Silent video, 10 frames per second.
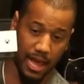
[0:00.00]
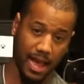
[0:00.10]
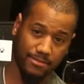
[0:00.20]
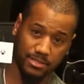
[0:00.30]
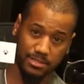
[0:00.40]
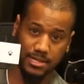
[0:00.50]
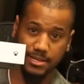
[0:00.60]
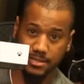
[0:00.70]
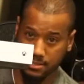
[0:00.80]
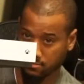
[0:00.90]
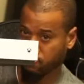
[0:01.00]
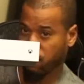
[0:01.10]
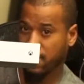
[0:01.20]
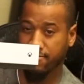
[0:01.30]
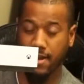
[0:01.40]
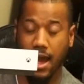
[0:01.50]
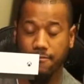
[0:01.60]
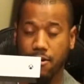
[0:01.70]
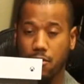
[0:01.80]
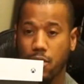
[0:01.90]
obviously, even how
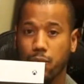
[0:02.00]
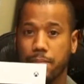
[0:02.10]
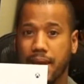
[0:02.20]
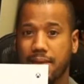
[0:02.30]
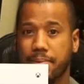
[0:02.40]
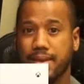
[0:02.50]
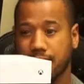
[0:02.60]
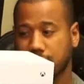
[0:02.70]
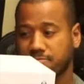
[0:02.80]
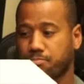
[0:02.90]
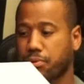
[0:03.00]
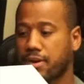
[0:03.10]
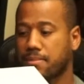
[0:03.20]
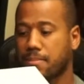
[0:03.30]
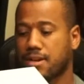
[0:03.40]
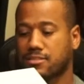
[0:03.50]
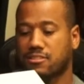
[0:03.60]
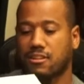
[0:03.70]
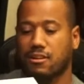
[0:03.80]
far away we may be, it's pretty much